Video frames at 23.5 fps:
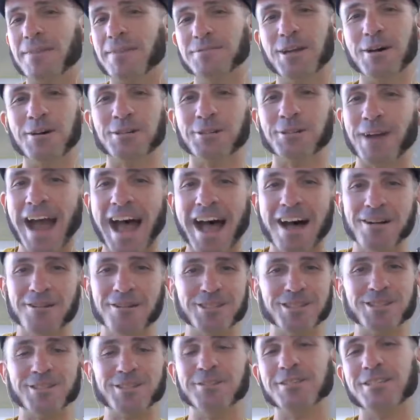no
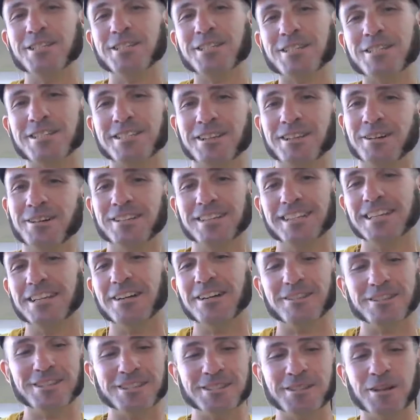grounds, so just don't, you
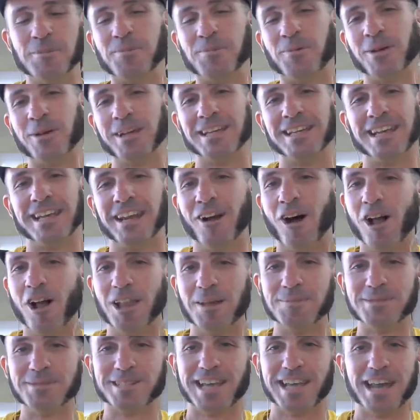know, there's no point in getting all
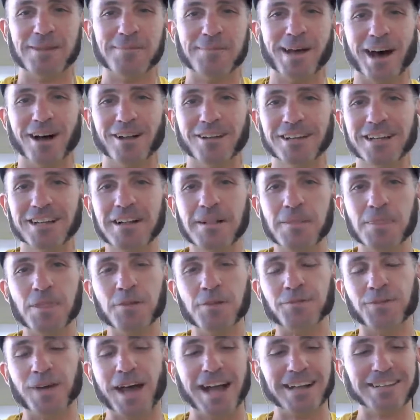upset about the
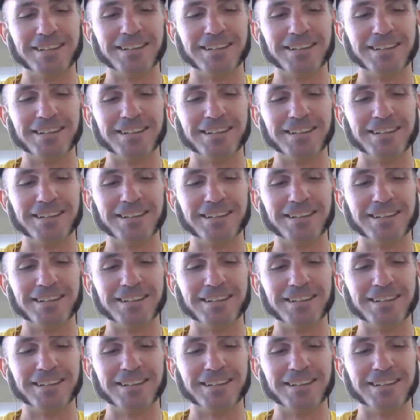fact that